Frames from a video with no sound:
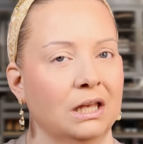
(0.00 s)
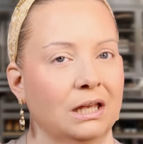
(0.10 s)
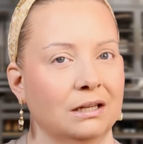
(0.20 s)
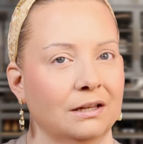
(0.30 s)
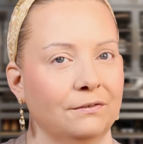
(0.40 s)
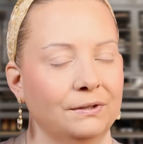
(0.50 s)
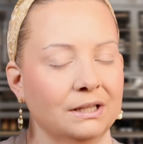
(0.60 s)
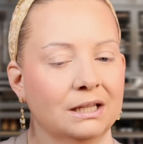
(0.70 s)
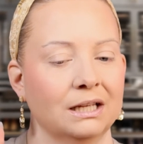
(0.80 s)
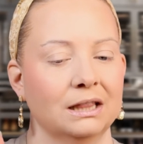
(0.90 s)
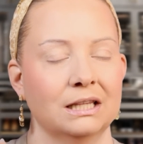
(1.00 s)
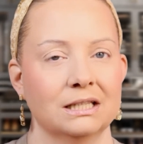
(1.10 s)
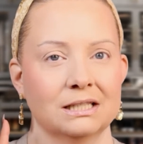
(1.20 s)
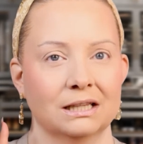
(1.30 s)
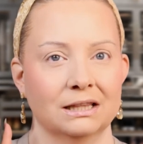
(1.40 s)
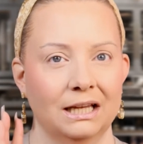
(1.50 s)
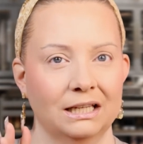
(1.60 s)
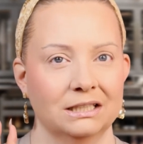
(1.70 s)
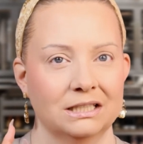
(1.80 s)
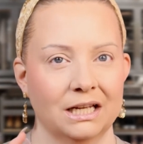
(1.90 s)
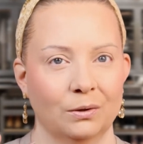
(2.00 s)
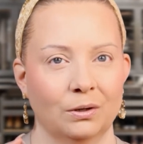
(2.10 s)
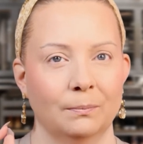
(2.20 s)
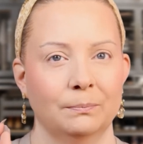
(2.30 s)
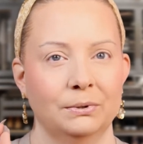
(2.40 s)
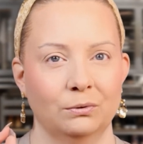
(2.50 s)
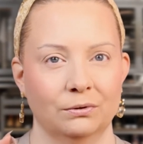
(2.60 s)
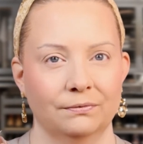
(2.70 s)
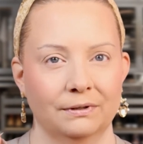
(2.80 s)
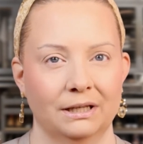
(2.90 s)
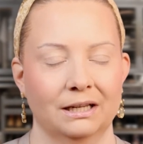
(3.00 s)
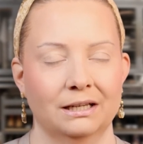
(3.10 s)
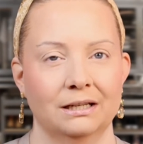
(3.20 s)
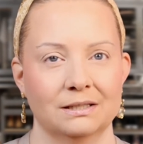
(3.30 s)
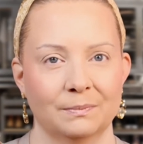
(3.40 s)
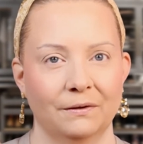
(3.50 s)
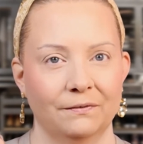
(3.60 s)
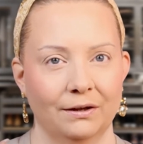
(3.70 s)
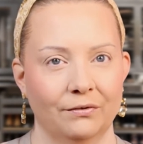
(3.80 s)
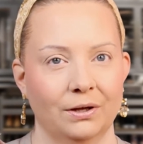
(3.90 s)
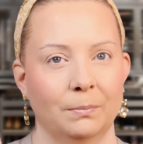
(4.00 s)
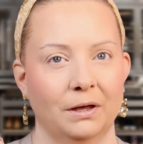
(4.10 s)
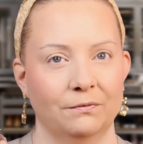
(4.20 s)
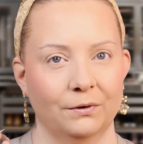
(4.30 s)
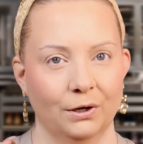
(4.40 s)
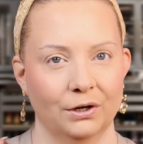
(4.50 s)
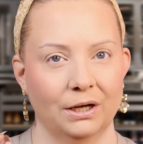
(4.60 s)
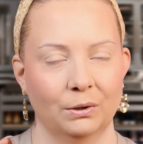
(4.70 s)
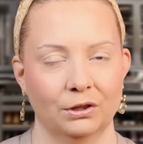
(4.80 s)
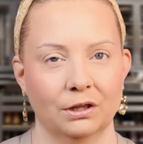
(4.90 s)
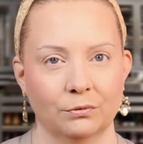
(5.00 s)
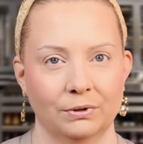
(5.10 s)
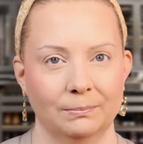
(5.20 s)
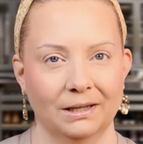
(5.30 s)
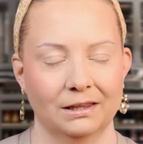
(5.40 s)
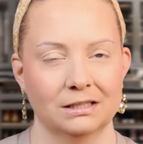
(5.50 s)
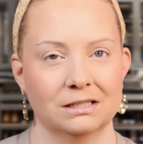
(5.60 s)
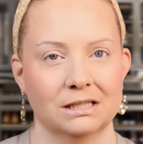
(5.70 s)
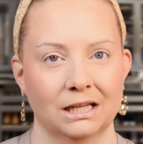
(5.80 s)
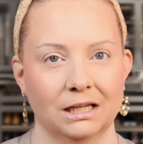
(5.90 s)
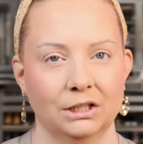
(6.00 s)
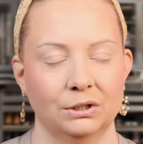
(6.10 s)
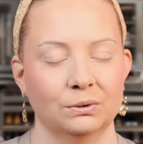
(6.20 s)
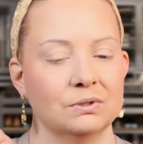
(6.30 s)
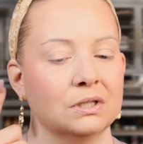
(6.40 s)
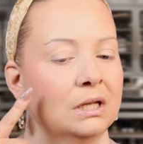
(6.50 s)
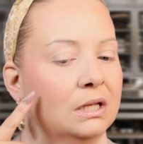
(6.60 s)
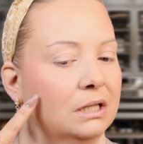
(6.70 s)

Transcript: and I feel like this laid down beautifully, and it is my favorite by far out of the 3 methods that I used.